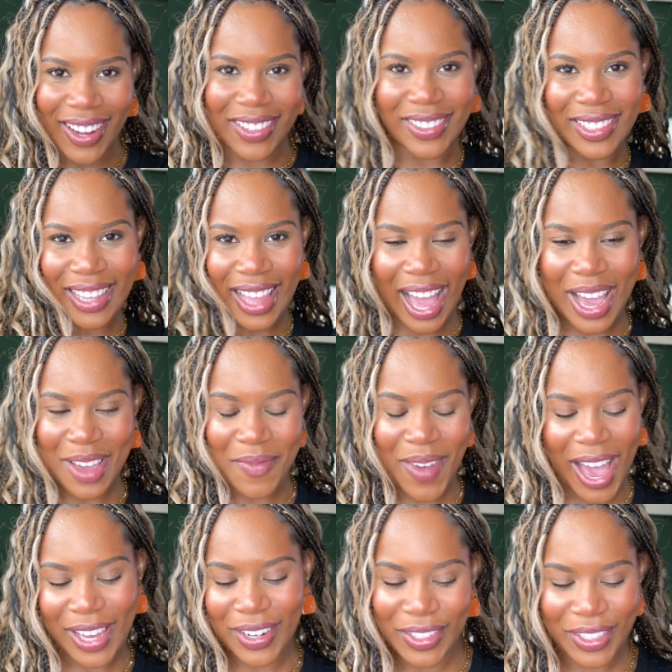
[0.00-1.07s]
on your little
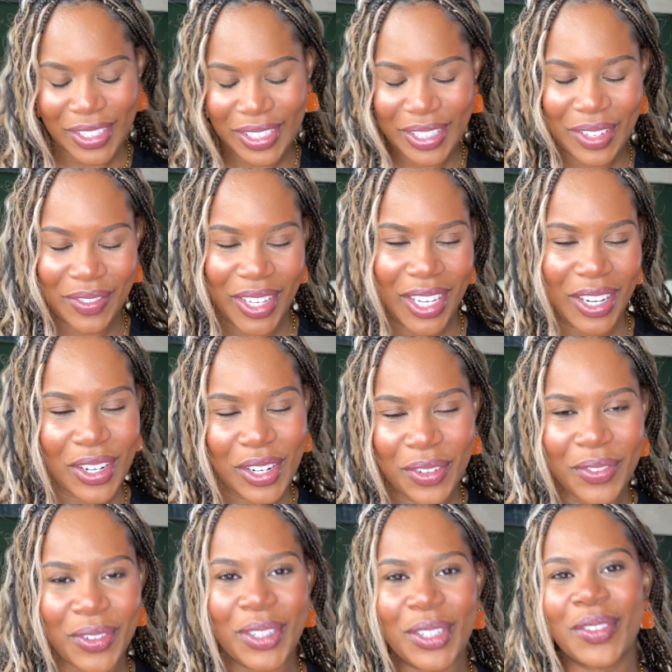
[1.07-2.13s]
iPad or your TV or your
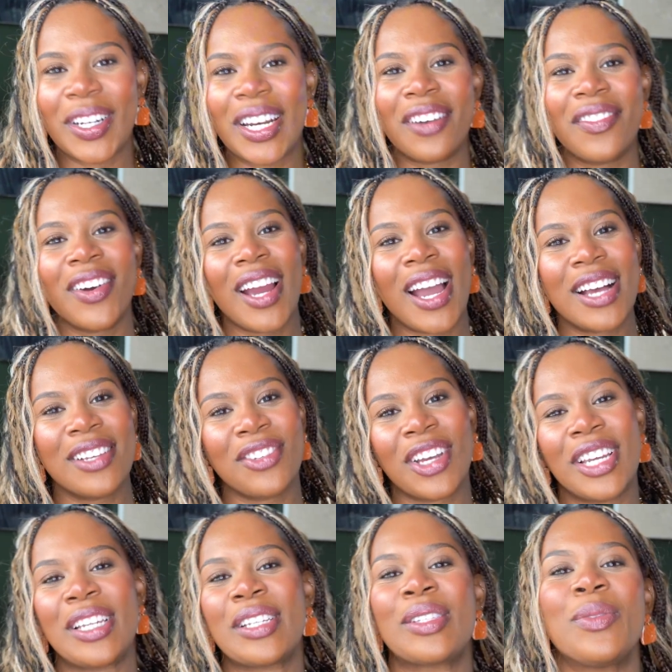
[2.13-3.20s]
phone or whatever as you're
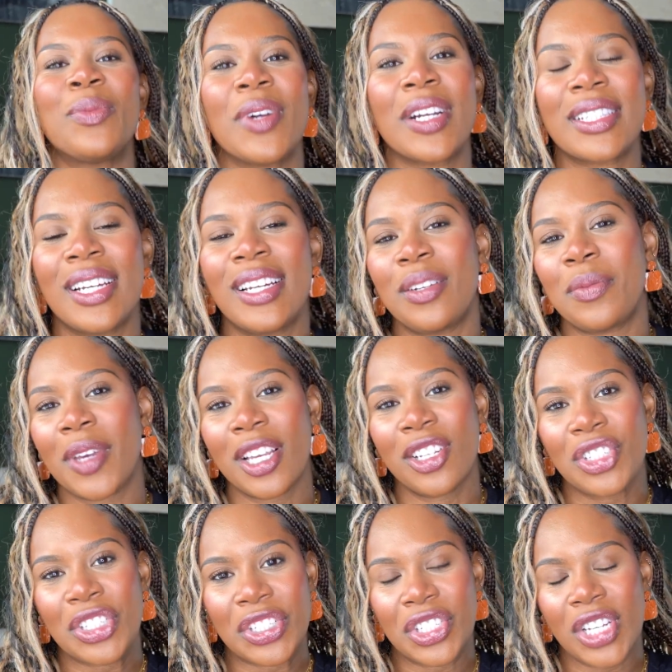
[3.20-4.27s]
getting some work done, and we
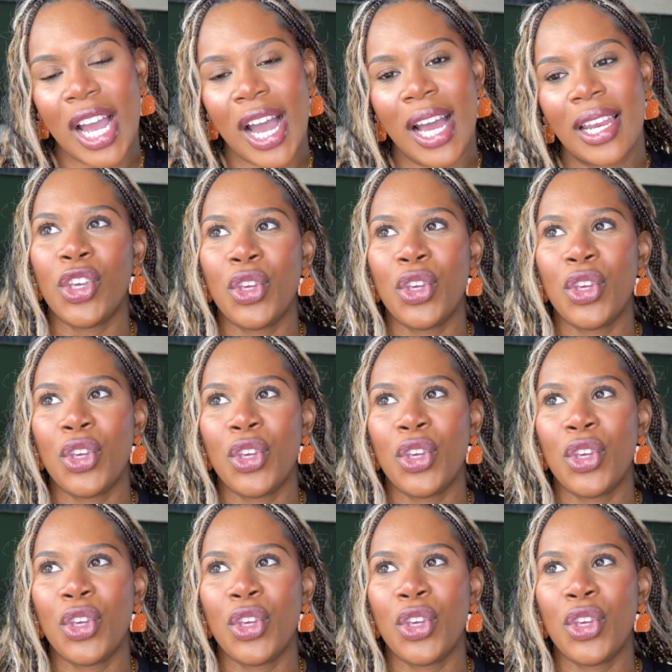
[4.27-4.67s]
can just chat.